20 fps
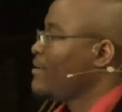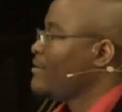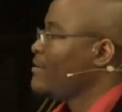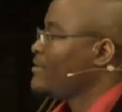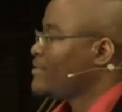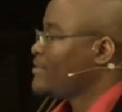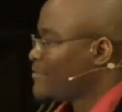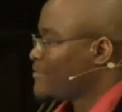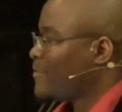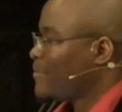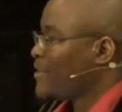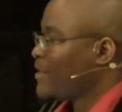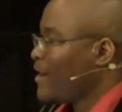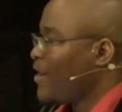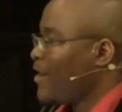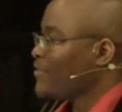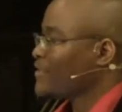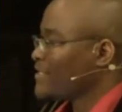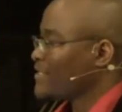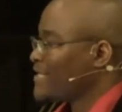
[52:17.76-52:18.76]
Just
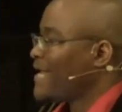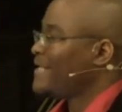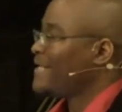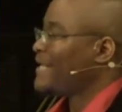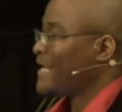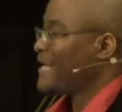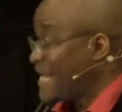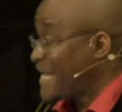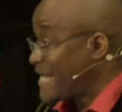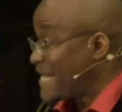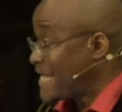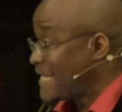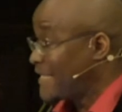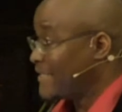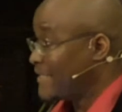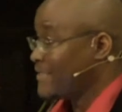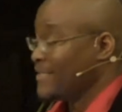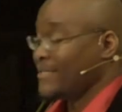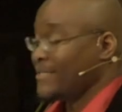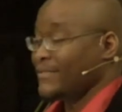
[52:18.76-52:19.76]
because it's at the
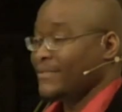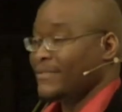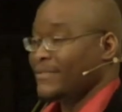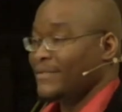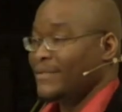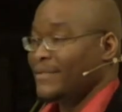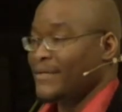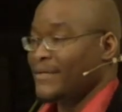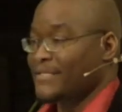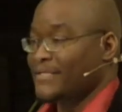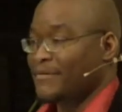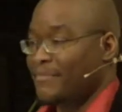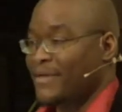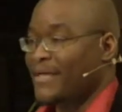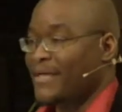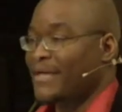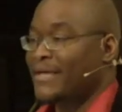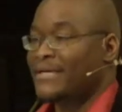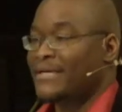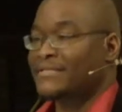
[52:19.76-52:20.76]
end doesn't
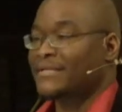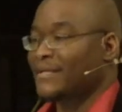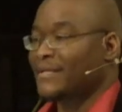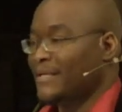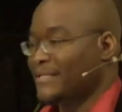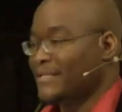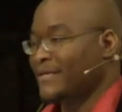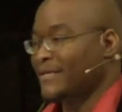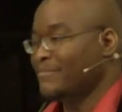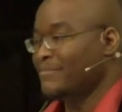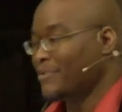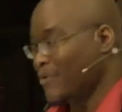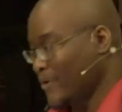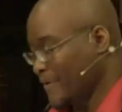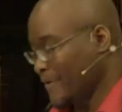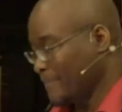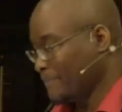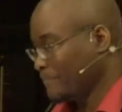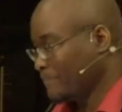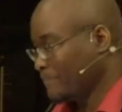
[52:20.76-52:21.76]
mean it's the least important.